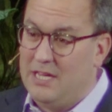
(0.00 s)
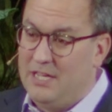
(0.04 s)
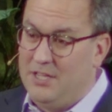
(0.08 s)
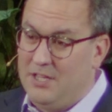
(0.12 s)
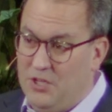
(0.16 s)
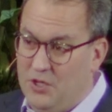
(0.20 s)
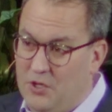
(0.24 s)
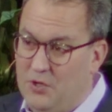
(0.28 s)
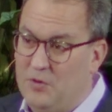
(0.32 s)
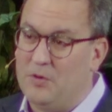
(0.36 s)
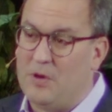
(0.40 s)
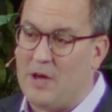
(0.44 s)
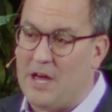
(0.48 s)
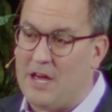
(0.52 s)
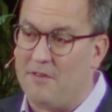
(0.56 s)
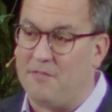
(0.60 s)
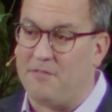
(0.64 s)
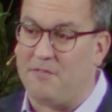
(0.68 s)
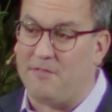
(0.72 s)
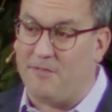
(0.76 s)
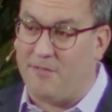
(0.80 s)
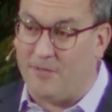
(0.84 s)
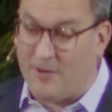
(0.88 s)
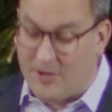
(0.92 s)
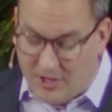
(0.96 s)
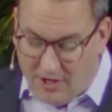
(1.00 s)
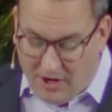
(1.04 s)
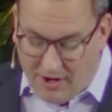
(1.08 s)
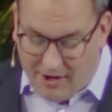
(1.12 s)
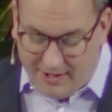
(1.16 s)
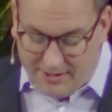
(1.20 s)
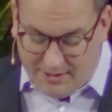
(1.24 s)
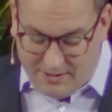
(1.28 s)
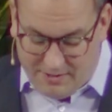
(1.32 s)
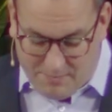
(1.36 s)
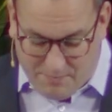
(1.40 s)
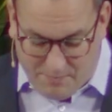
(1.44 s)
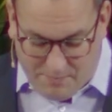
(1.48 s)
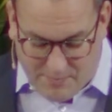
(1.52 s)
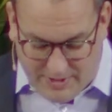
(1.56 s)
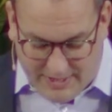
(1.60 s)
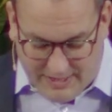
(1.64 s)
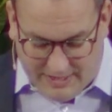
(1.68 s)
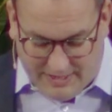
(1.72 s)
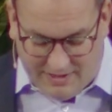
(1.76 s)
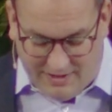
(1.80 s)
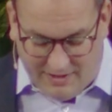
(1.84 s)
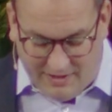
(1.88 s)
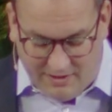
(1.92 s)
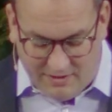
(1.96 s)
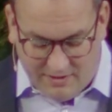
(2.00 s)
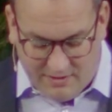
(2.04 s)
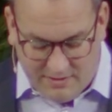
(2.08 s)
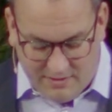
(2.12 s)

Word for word: you have forgotten me.